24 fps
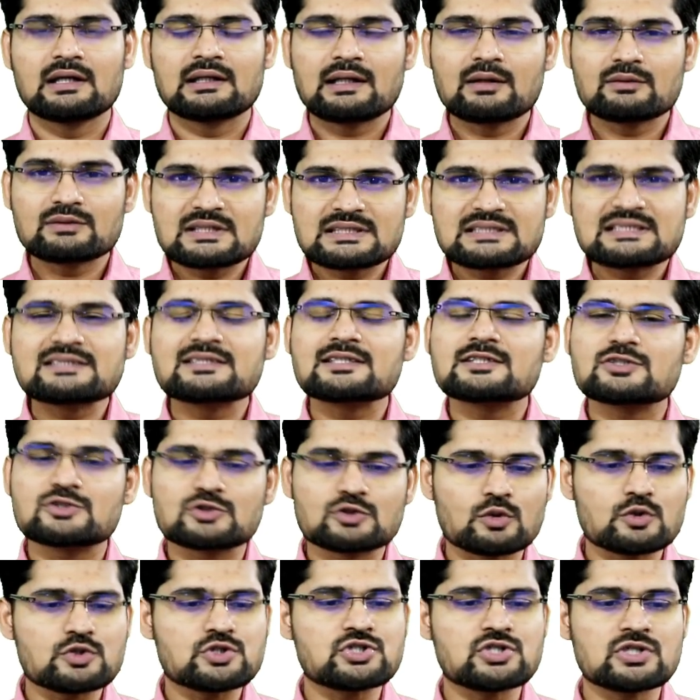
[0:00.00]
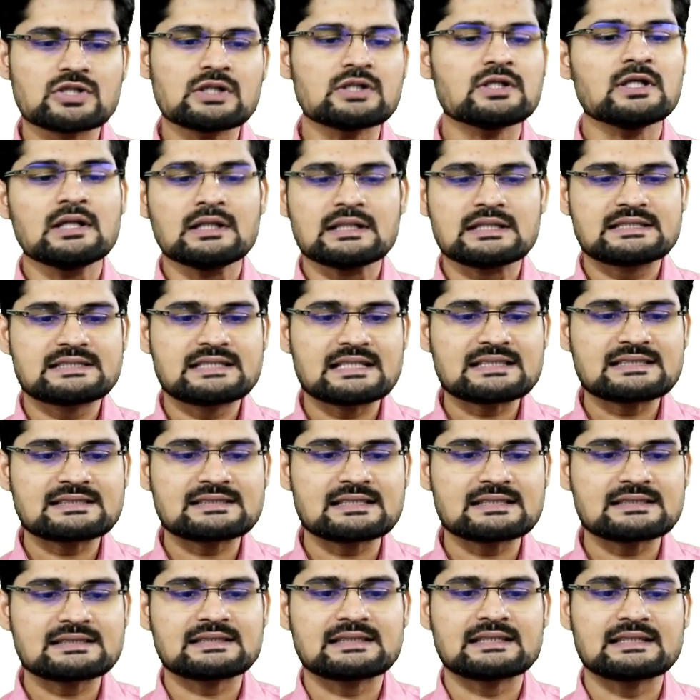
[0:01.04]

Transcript: Now this is a social social justice